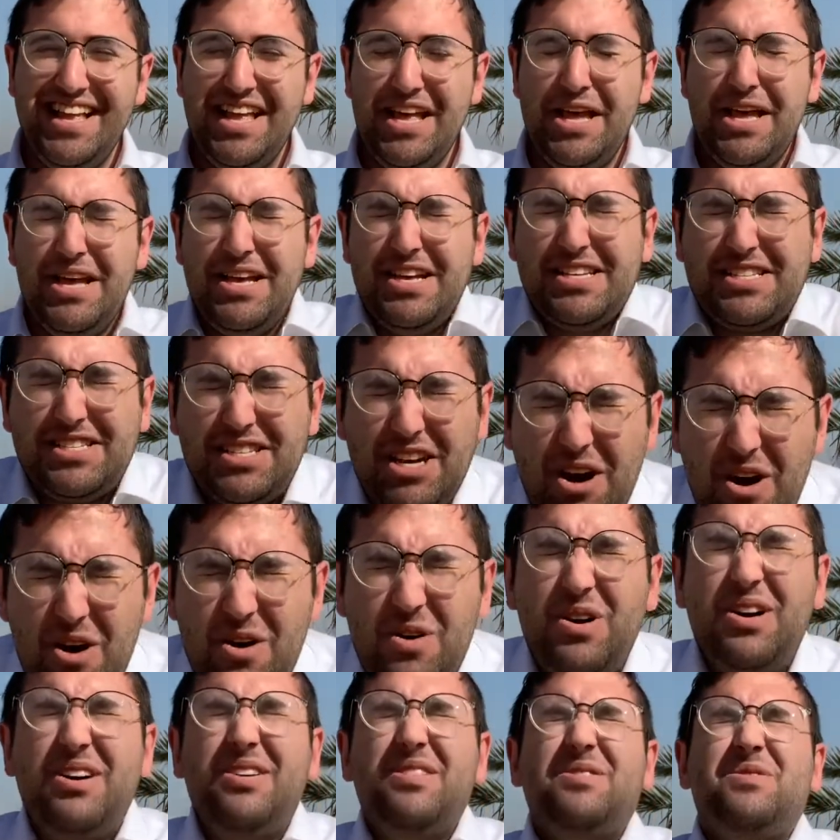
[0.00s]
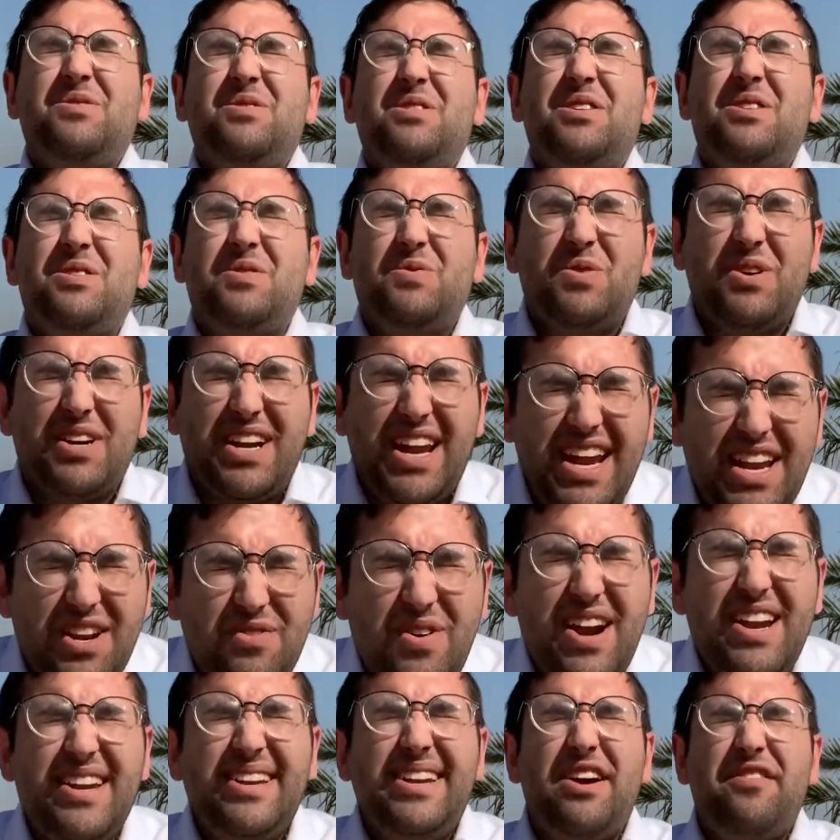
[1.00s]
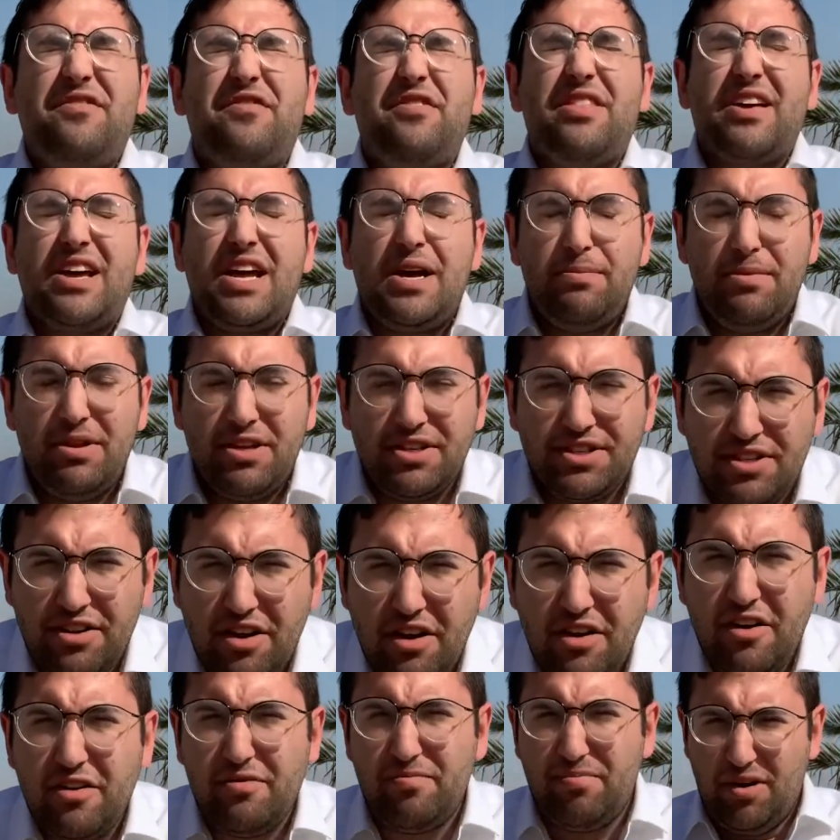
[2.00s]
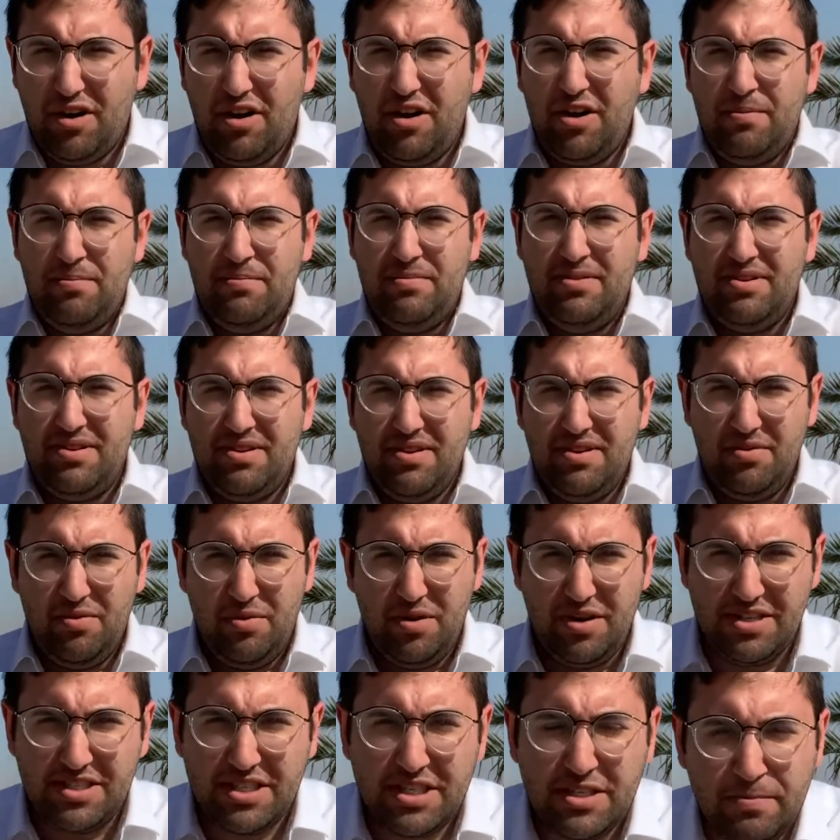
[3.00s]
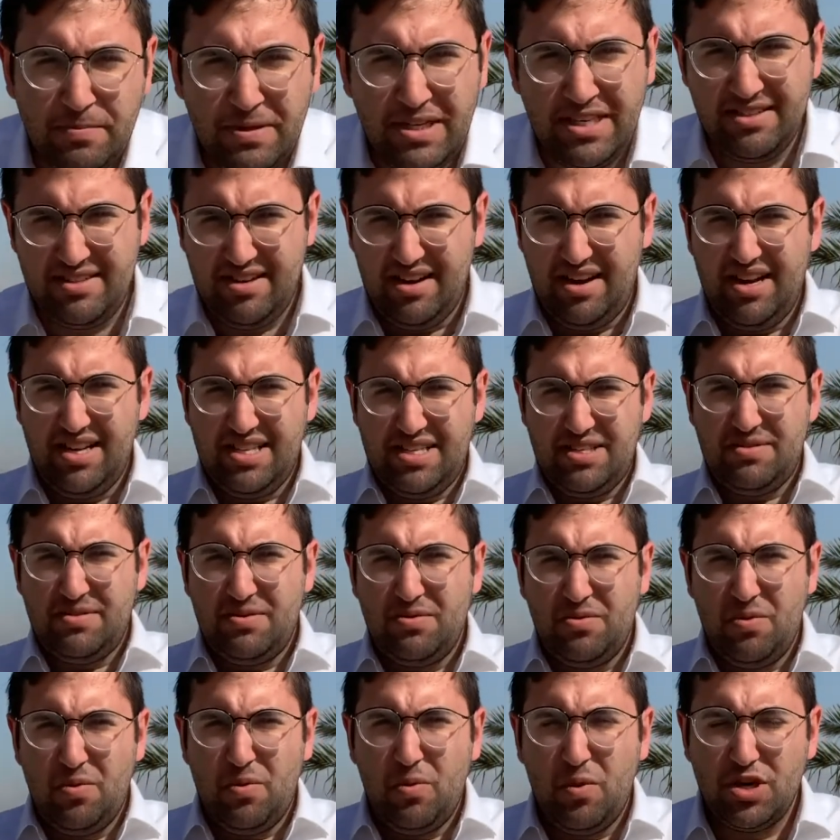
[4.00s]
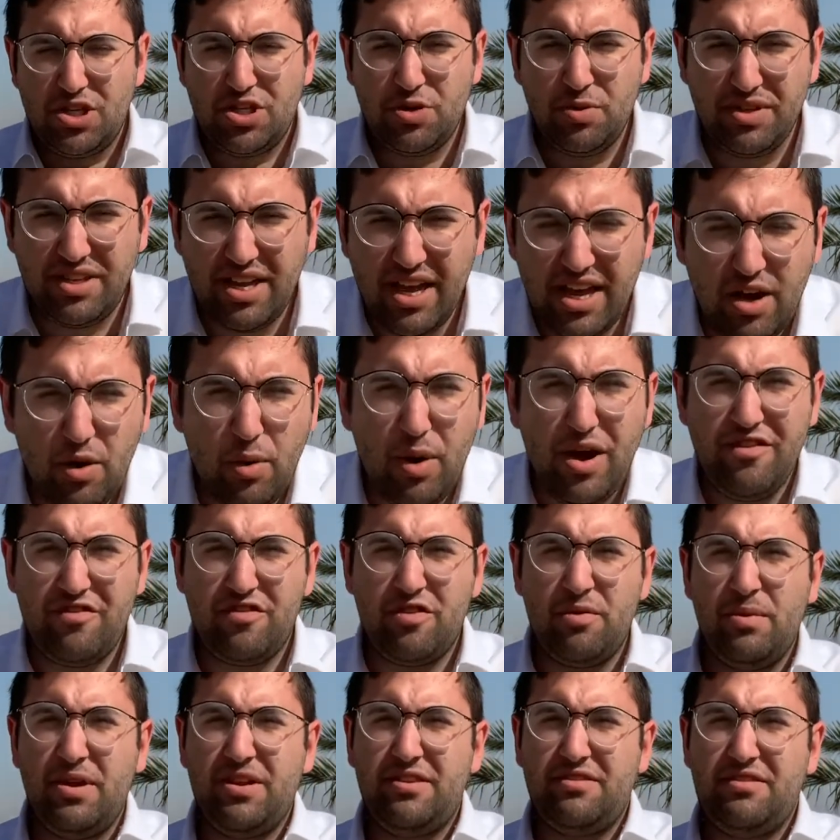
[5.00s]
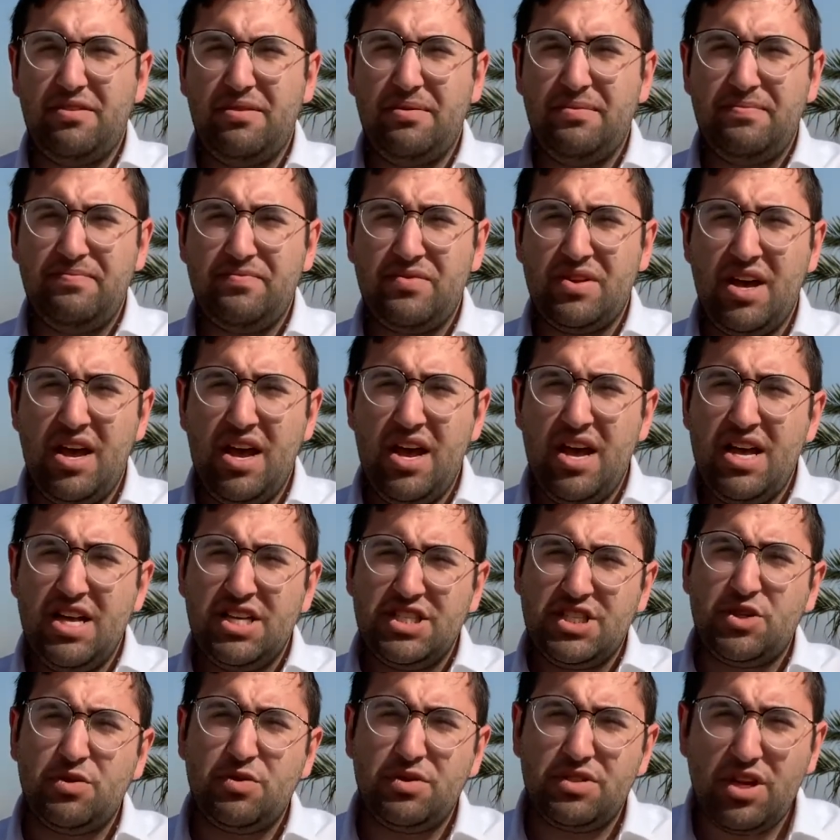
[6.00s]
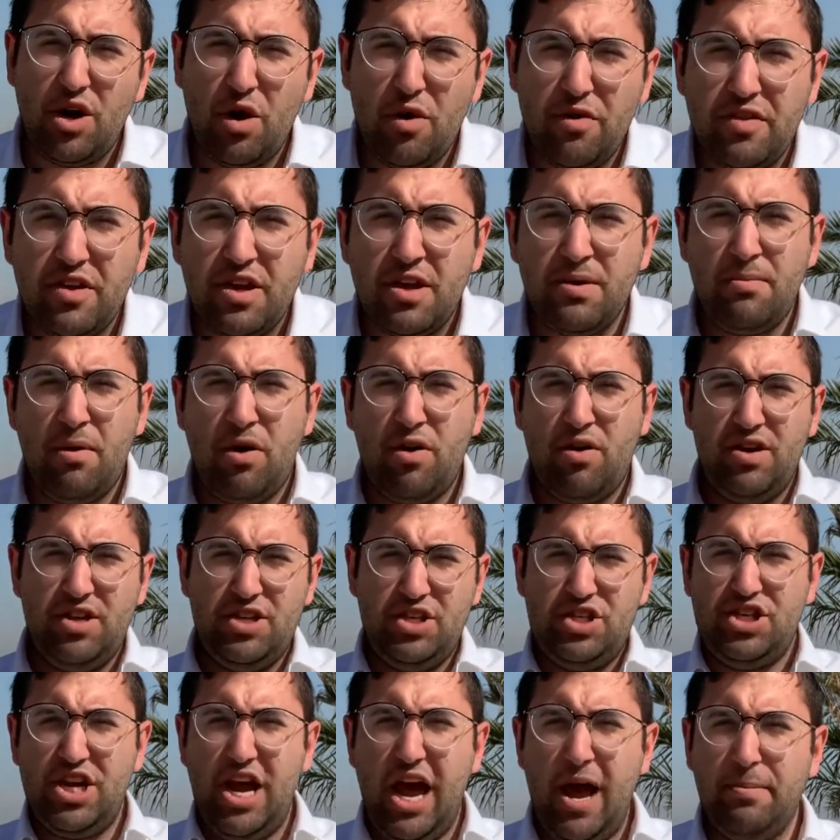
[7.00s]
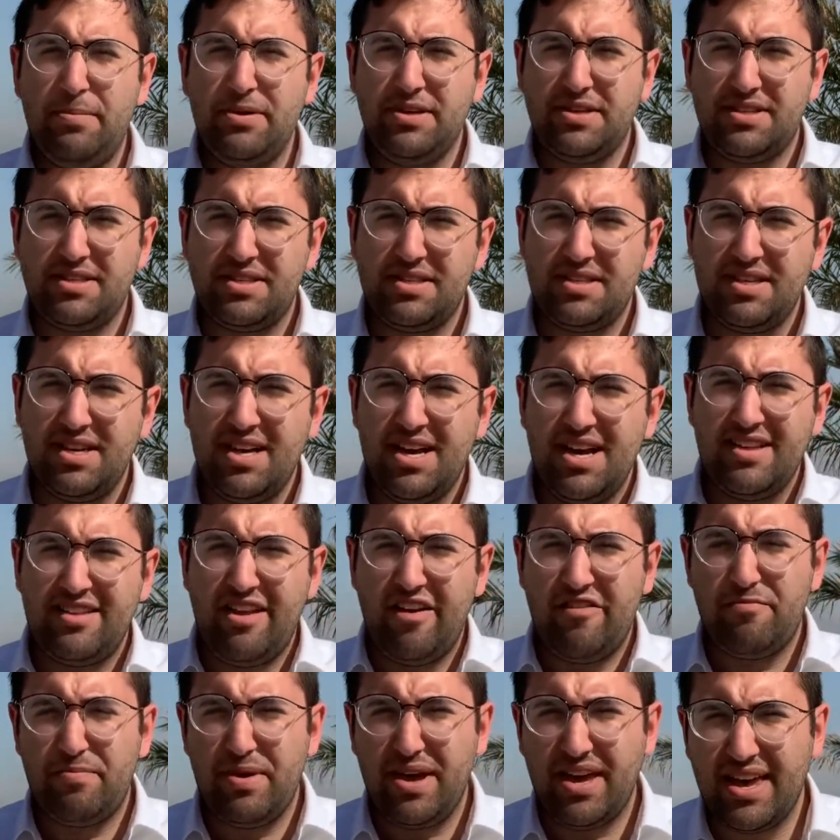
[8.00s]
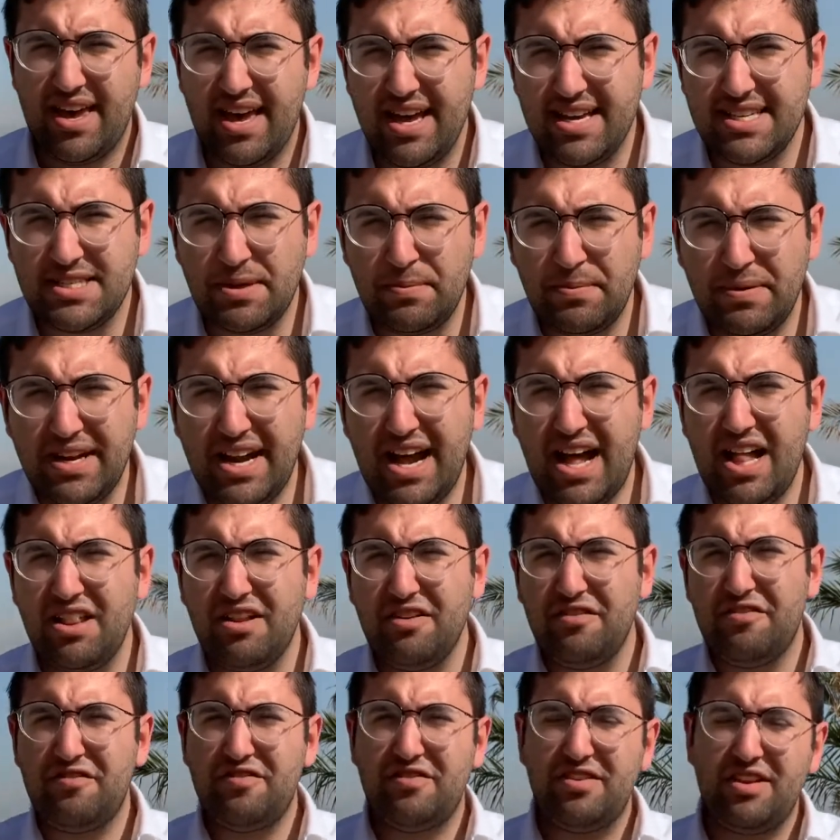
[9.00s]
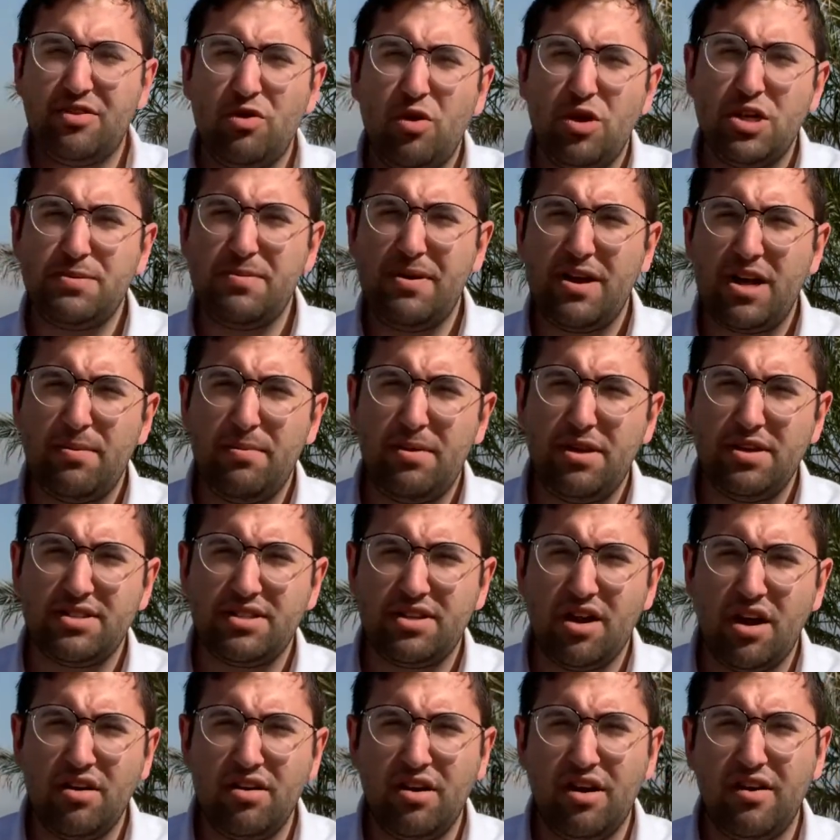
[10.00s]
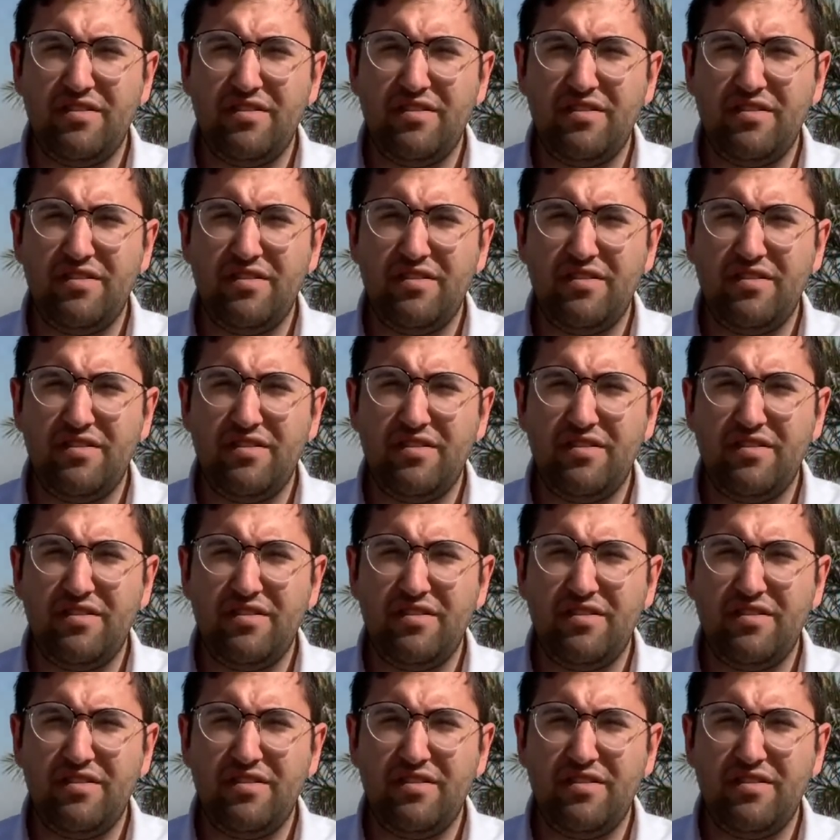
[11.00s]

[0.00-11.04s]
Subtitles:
So, we're getting ready now for the Kabbalah Torah of Purim. What does this mean to us? What should we take away from it? So we'll start with the Gemara in Shabbos. Daf Peches Amud Aleph talks about Kabbalah Torah.